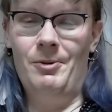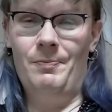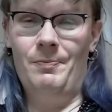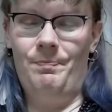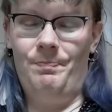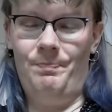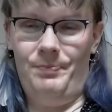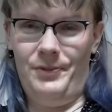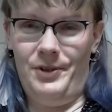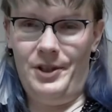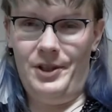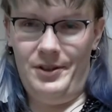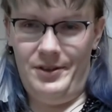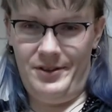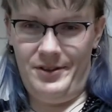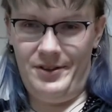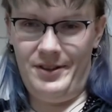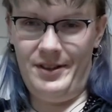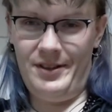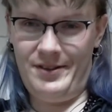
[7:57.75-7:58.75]

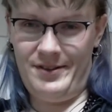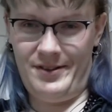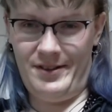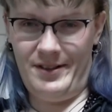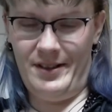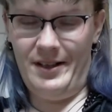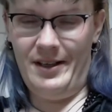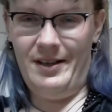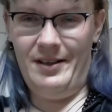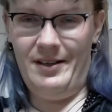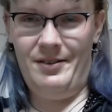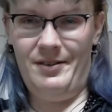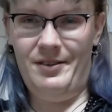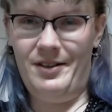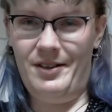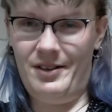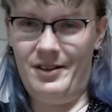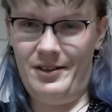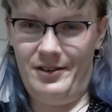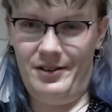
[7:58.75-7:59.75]
that's a
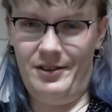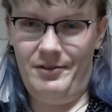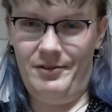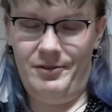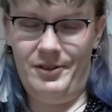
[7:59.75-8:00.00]
narrative that